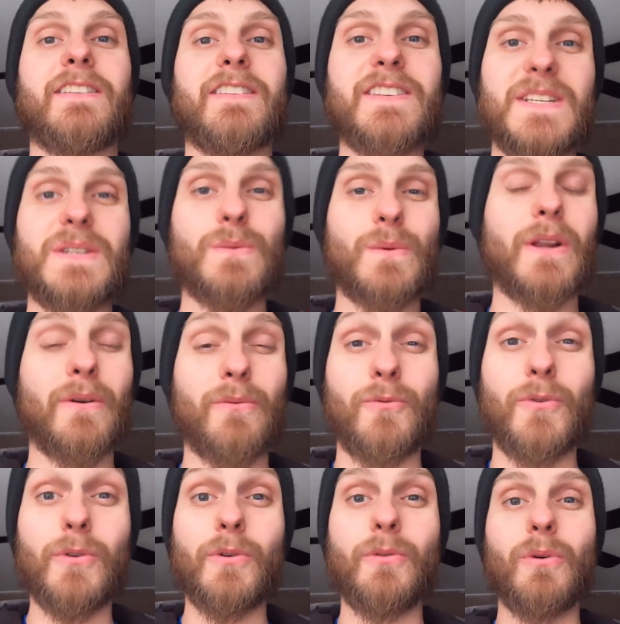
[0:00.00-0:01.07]
this is what I
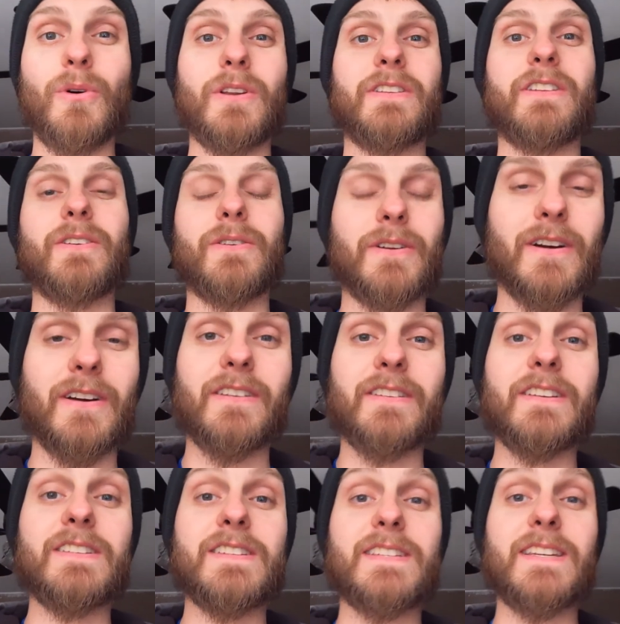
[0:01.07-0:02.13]
really want to tell you
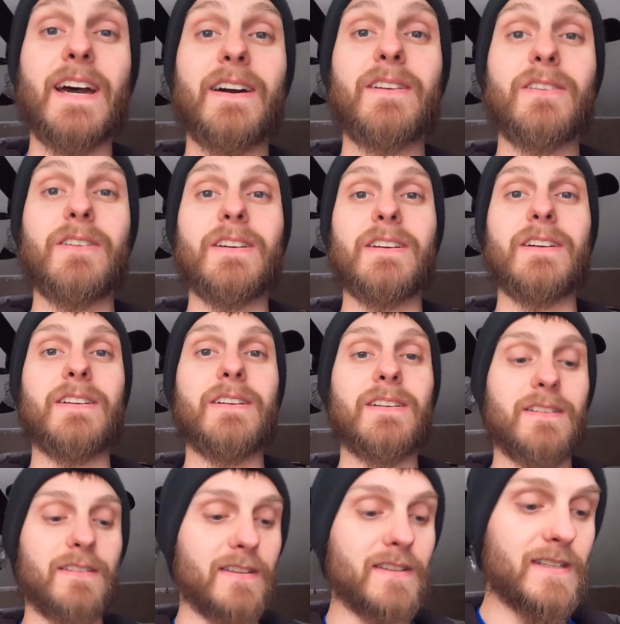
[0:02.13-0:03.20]
guys is Saturday,
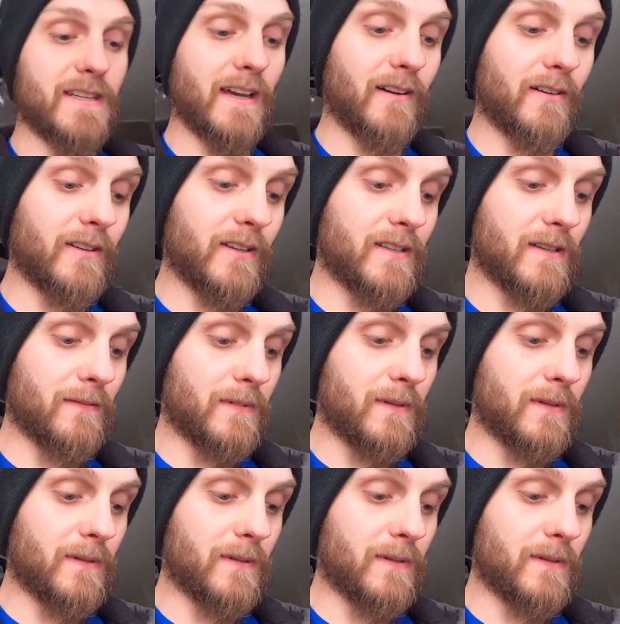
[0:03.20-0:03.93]
this Saturday,